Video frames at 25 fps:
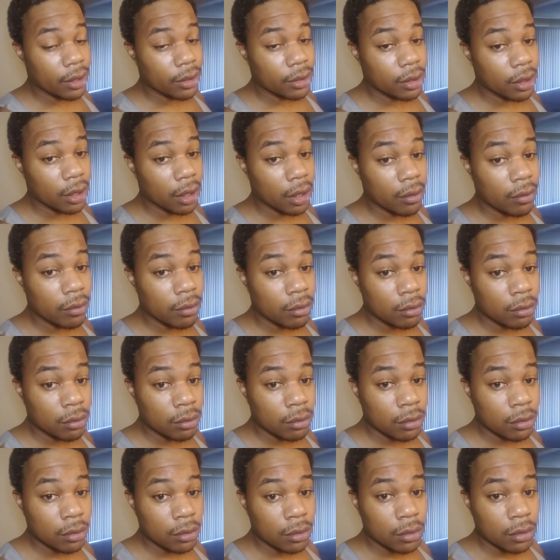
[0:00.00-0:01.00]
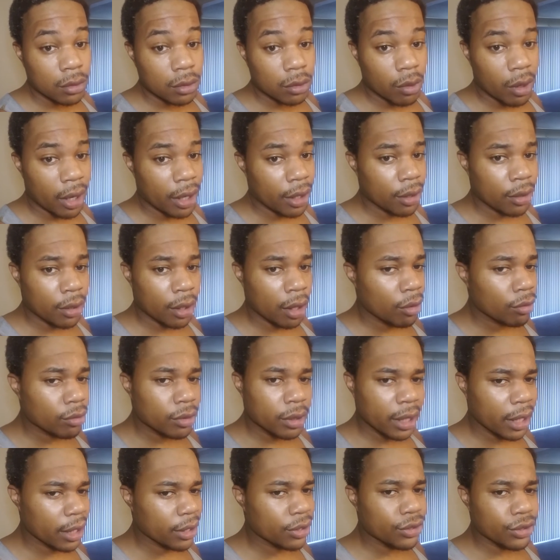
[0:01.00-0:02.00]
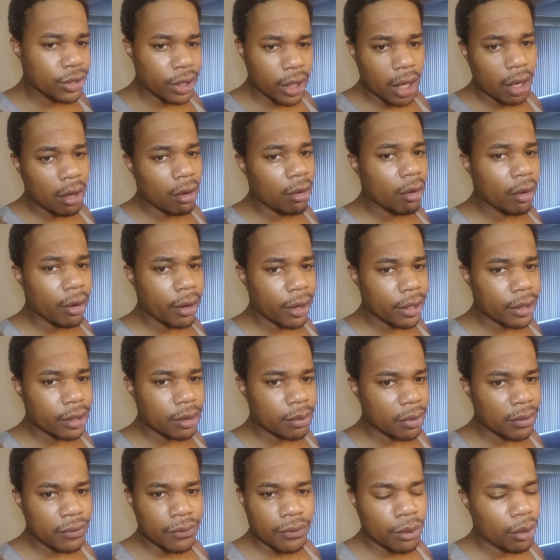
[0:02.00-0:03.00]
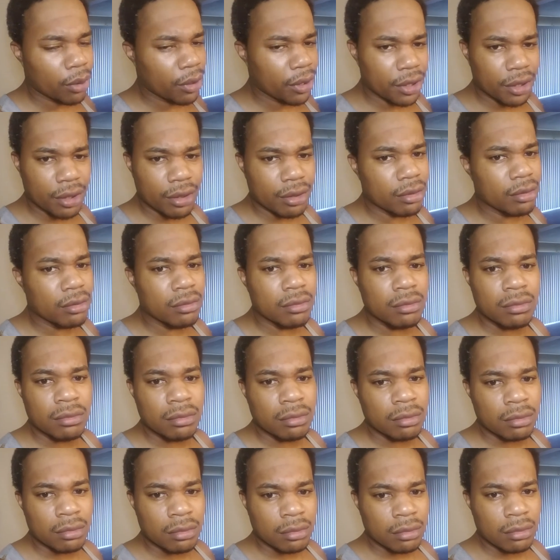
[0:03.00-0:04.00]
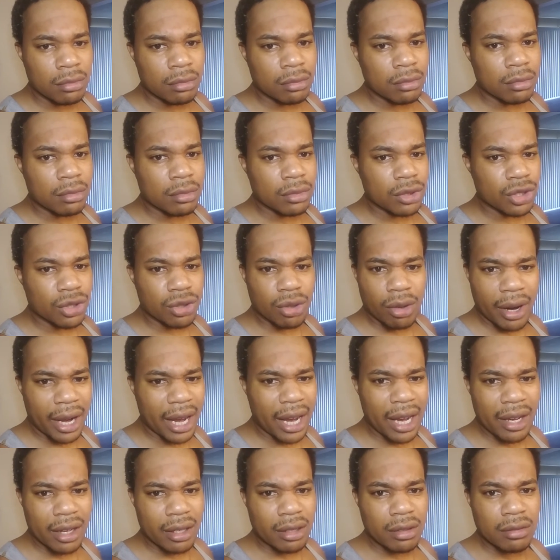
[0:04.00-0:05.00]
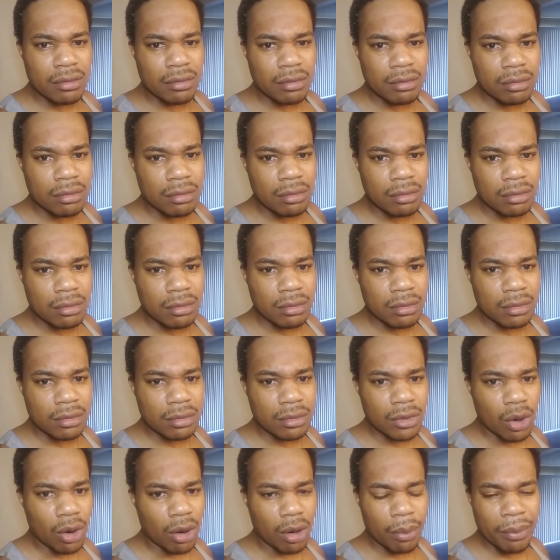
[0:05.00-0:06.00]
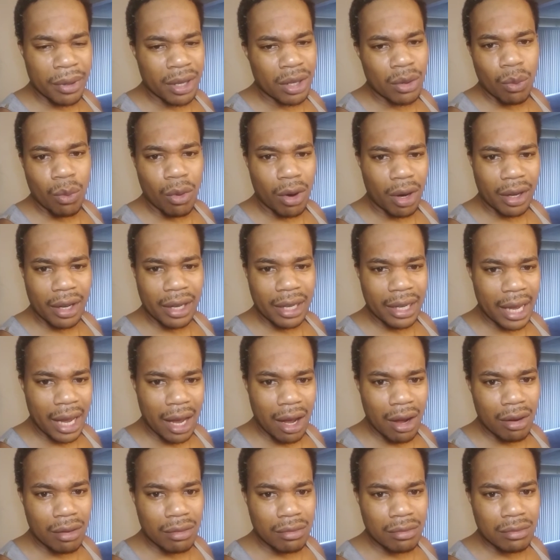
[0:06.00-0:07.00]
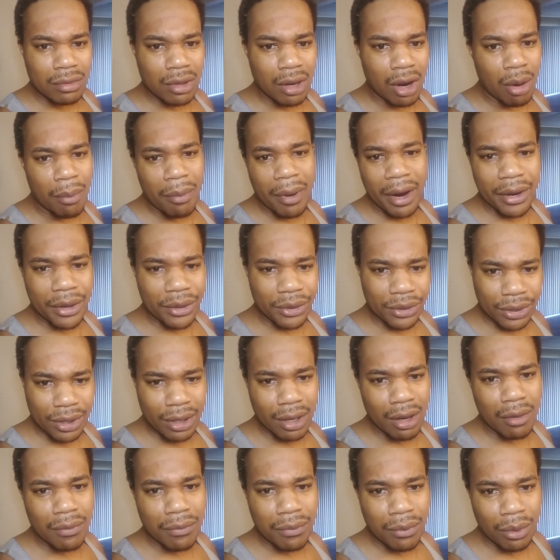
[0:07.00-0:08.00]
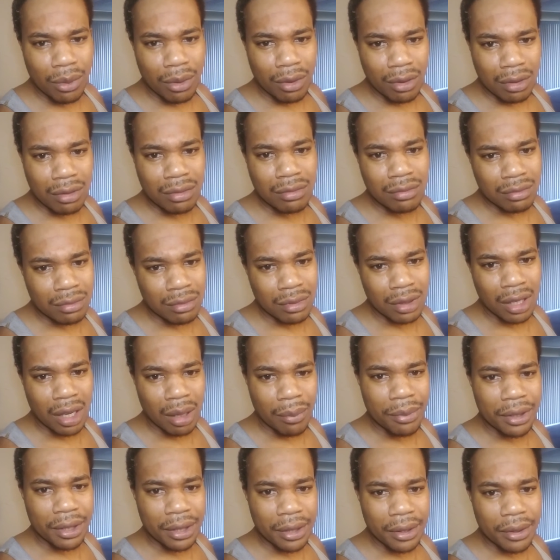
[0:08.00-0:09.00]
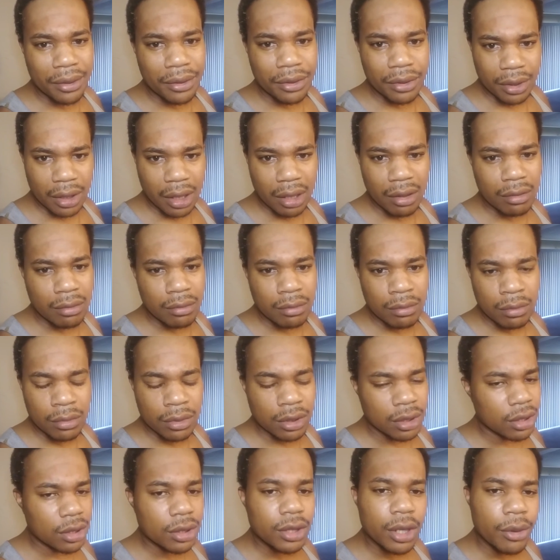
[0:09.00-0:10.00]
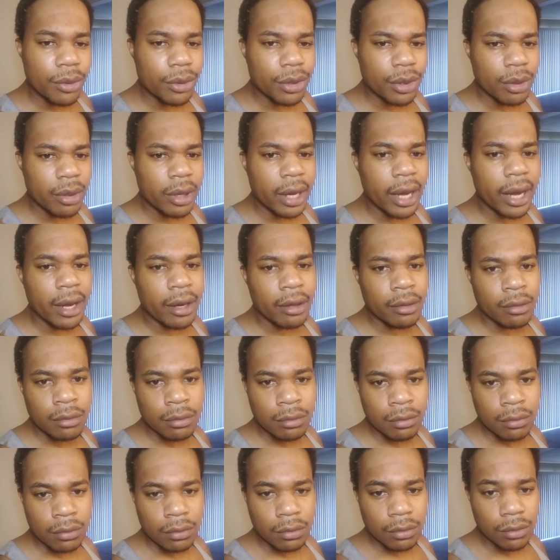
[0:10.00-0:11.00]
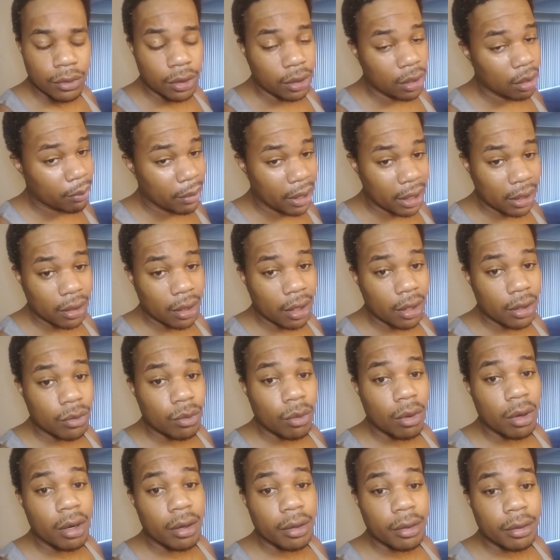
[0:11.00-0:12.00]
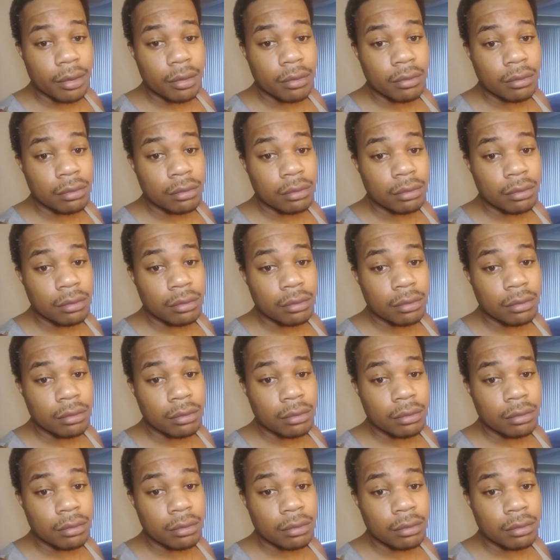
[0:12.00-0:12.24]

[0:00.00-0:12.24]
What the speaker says: of stuff. That's why you don't take steroids before you train or been working out all by yourself for a couple of years, you know. You just don't do that. You can make things worse.